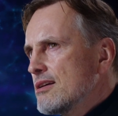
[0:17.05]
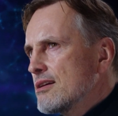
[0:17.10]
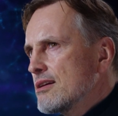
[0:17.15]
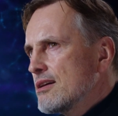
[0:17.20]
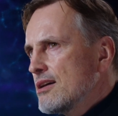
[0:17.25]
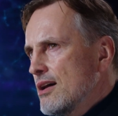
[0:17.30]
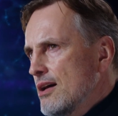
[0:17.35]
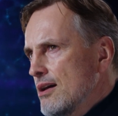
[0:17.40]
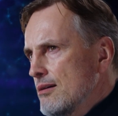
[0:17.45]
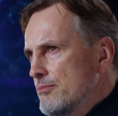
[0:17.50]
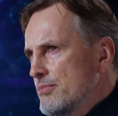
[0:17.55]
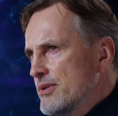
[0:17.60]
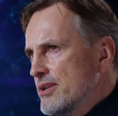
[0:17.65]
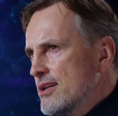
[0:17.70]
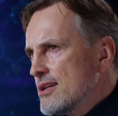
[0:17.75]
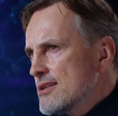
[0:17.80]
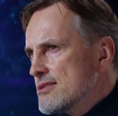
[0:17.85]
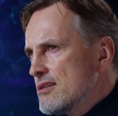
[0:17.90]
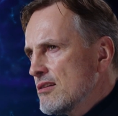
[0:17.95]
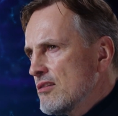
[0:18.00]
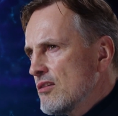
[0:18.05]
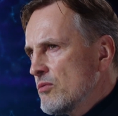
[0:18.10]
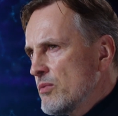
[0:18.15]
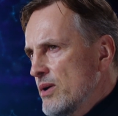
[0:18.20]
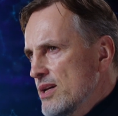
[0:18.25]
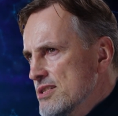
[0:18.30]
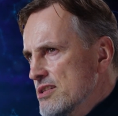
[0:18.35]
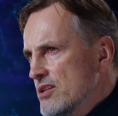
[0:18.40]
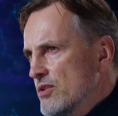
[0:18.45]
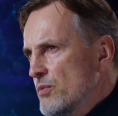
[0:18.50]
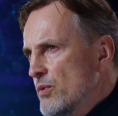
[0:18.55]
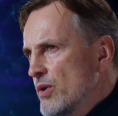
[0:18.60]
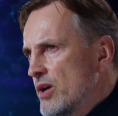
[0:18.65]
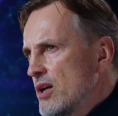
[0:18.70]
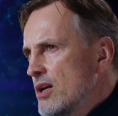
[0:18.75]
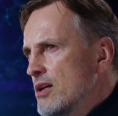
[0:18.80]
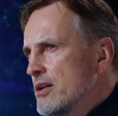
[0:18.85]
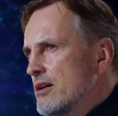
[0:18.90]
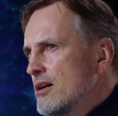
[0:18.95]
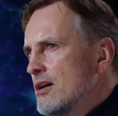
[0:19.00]
companies in the Western
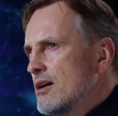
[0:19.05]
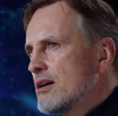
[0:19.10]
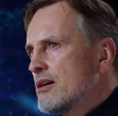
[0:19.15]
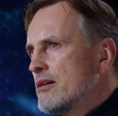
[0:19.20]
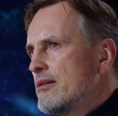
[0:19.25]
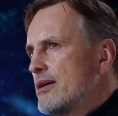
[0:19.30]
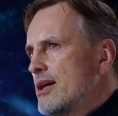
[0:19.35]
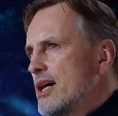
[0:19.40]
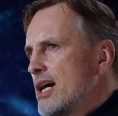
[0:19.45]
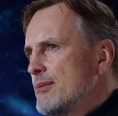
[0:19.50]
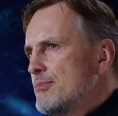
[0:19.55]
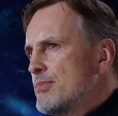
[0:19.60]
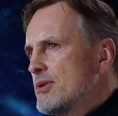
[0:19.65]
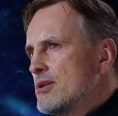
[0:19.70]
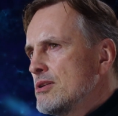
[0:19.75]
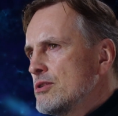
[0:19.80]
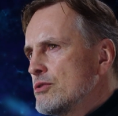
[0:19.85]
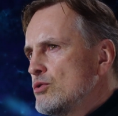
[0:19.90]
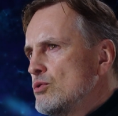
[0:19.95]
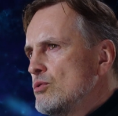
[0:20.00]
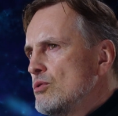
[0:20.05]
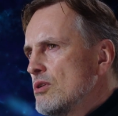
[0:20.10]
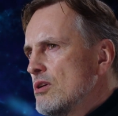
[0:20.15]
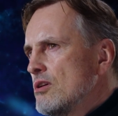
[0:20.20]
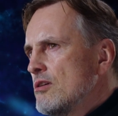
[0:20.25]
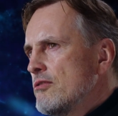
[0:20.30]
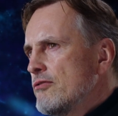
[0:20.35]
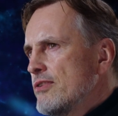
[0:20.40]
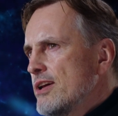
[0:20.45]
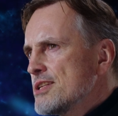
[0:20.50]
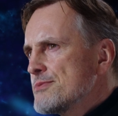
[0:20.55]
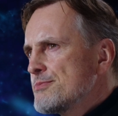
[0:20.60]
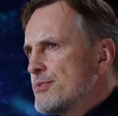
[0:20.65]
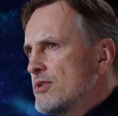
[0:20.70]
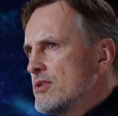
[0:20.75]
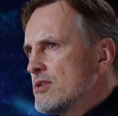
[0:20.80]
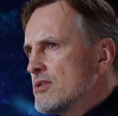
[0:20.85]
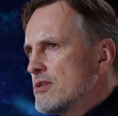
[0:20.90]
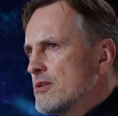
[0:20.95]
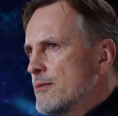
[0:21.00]
world are Apple, Google,
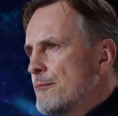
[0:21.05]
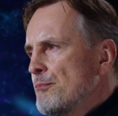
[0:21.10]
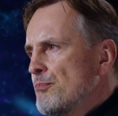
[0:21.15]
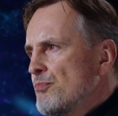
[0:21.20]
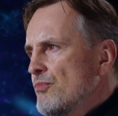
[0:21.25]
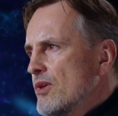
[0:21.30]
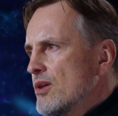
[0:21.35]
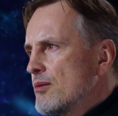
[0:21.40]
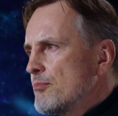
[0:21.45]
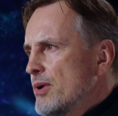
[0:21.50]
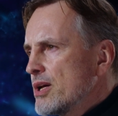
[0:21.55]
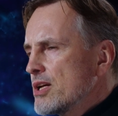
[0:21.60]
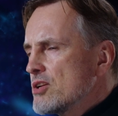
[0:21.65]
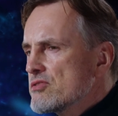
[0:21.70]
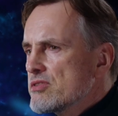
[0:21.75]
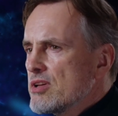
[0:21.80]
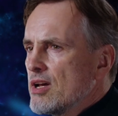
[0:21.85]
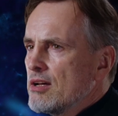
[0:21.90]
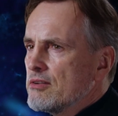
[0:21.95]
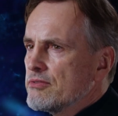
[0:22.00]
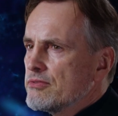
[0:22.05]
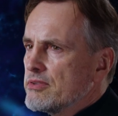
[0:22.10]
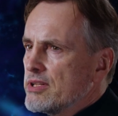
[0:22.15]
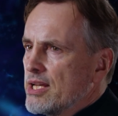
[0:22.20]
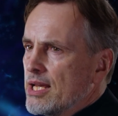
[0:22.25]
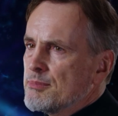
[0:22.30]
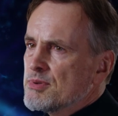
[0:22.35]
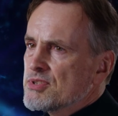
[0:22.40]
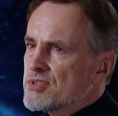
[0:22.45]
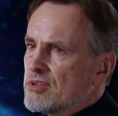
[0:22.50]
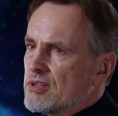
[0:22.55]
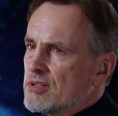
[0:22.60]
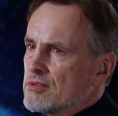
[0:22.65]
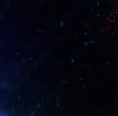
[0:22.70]
Facebook, Microsoft, Amazon.